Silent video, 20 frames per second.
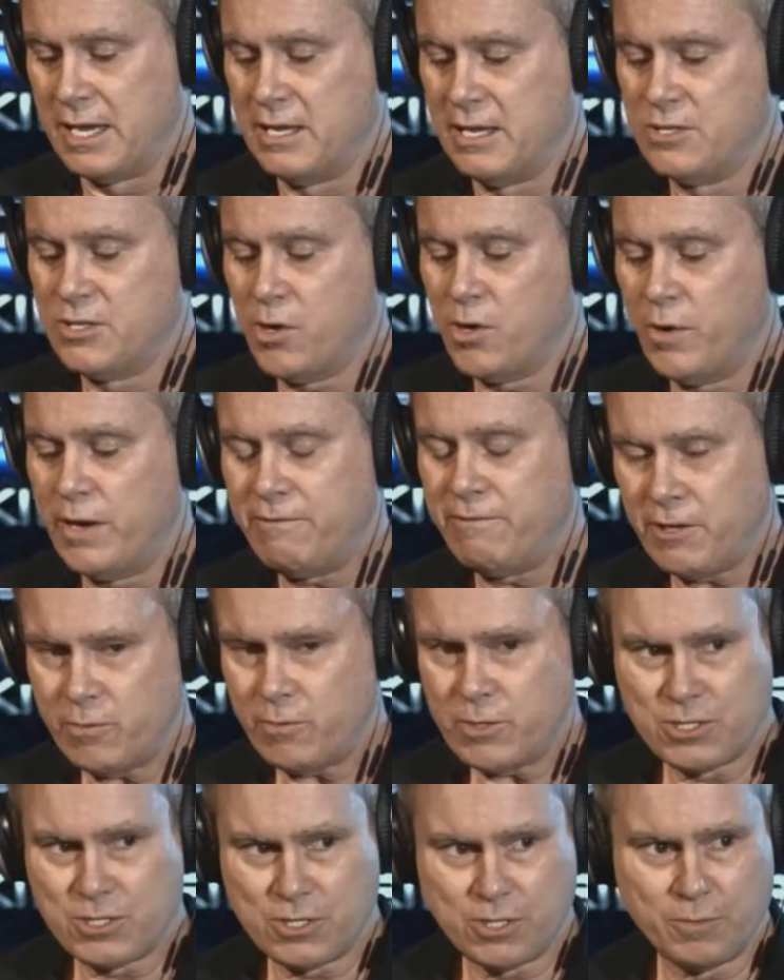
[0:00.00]
So if
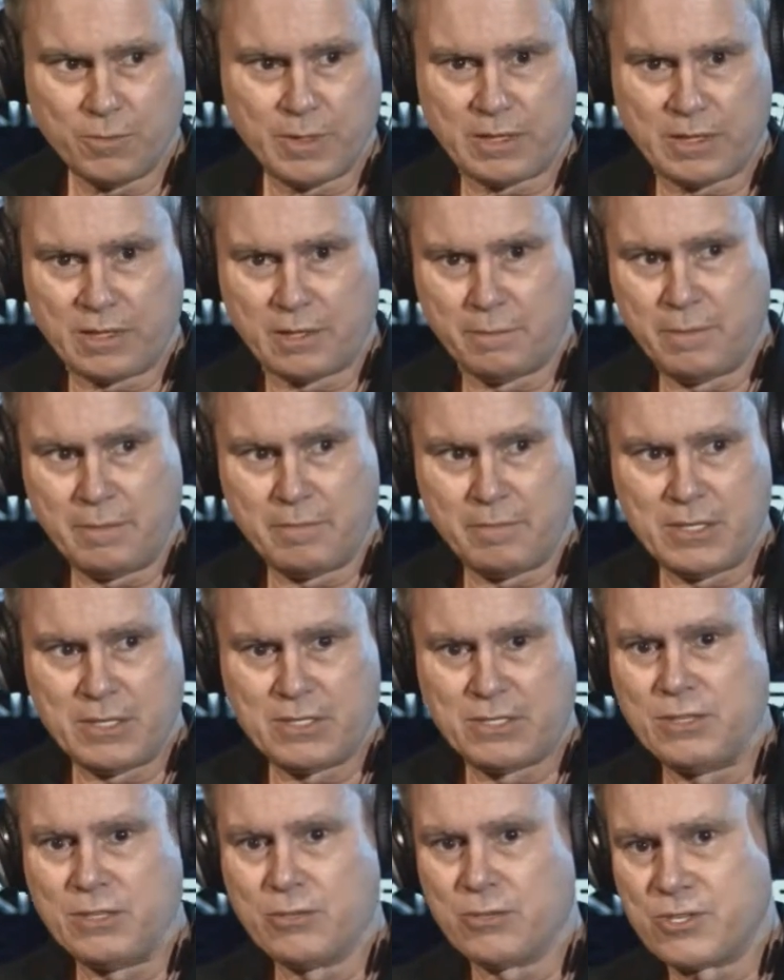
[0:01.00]
you assume that the
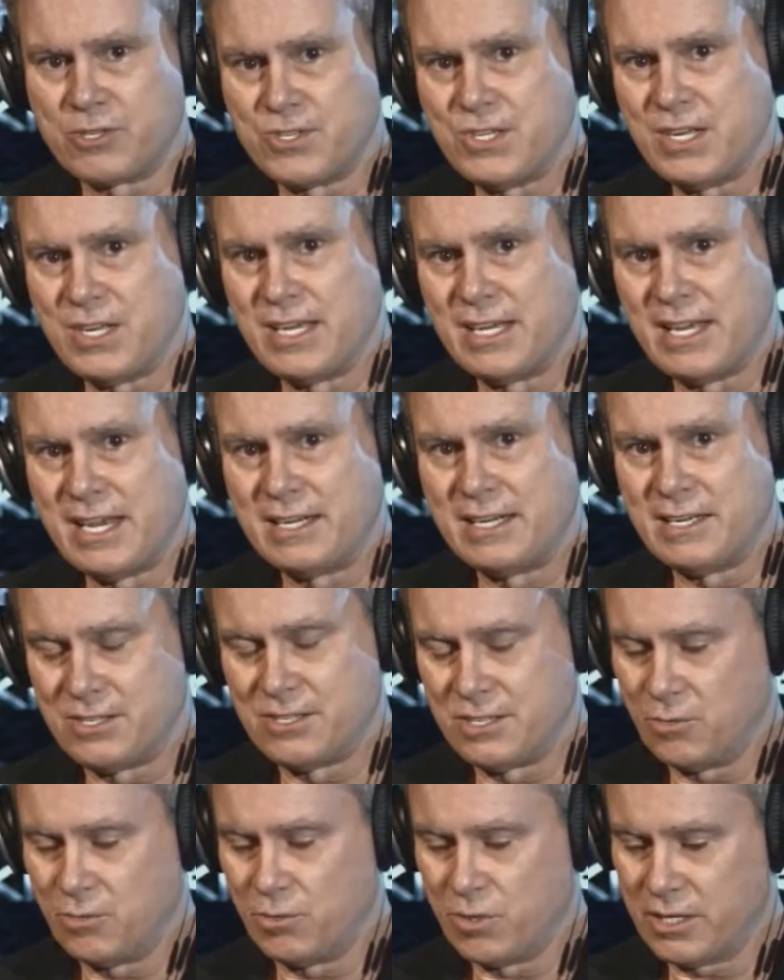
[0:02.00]
BBC or CNN
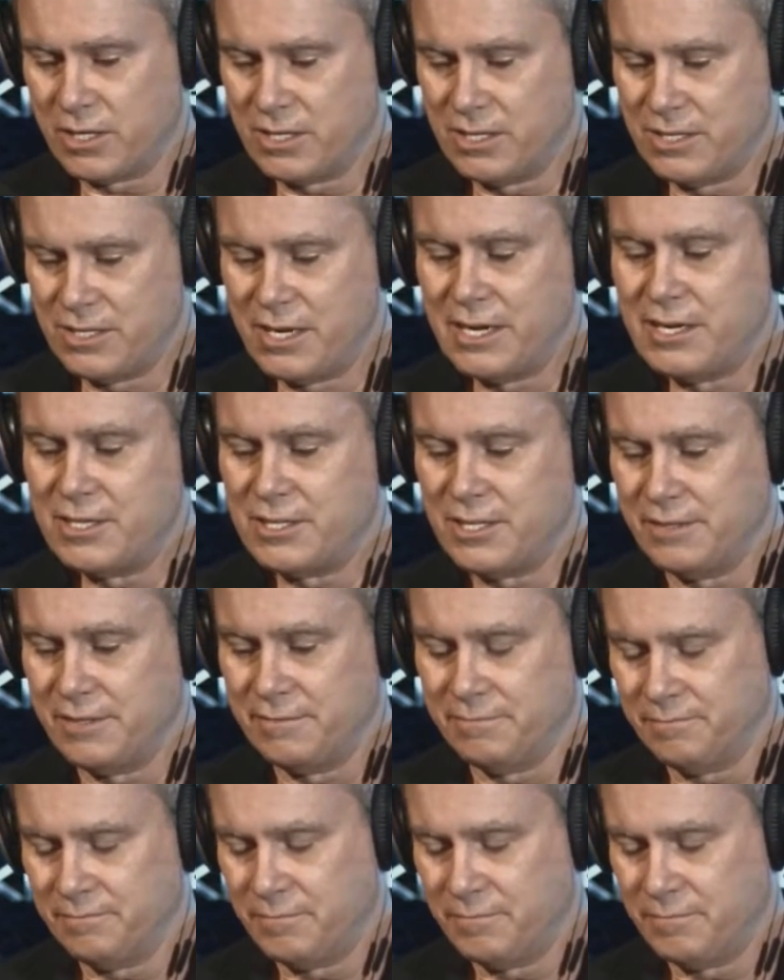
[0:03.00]
is an organization